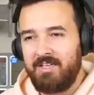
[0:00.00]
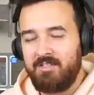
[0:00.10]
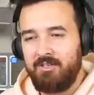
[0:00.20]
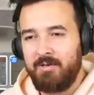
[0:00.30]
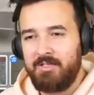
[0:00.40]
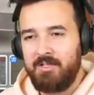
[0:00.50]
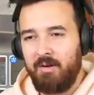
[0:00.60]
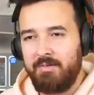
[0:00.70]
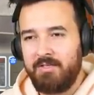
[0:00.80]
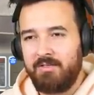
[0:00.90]
Is that too much the
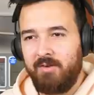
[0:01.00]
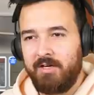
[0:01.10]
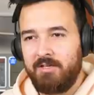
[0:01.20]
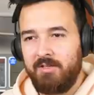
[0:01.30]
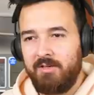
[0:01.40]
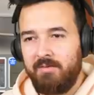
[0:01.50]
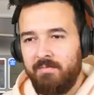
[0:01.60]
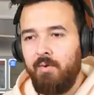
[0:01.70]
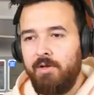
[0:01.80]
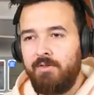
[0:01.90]
opposite direction though?
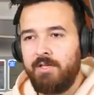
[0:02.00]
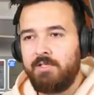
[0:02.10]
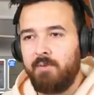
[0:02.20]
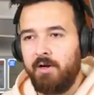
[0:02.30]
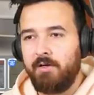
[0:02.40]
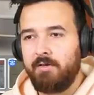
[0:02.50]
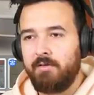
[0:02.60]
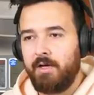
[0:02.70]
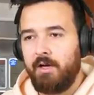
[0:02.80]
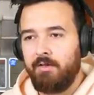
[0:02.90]
Oh, we can do this one.
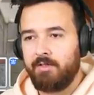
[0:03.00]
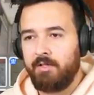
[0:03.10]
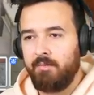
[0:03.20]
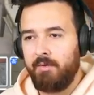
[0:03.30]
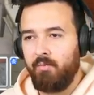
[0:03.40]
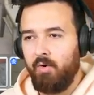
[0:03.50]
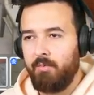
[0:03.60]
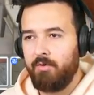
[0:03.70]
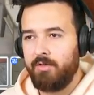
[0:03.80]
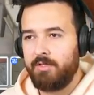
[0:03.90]
That kind of looks little bit
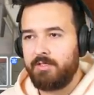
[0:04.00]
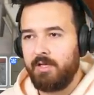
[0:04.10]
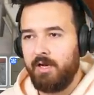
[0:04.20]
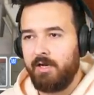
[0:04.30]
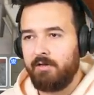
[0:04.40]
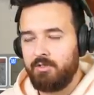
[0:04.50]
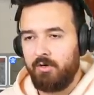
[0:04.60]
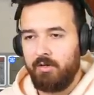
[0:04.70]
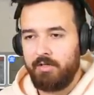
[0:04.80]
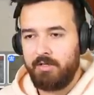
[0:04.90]
warmer on the inside.
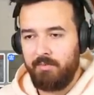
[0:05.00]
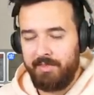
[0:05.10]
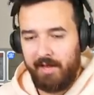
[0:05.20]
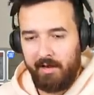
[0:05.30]
Sure, let's go with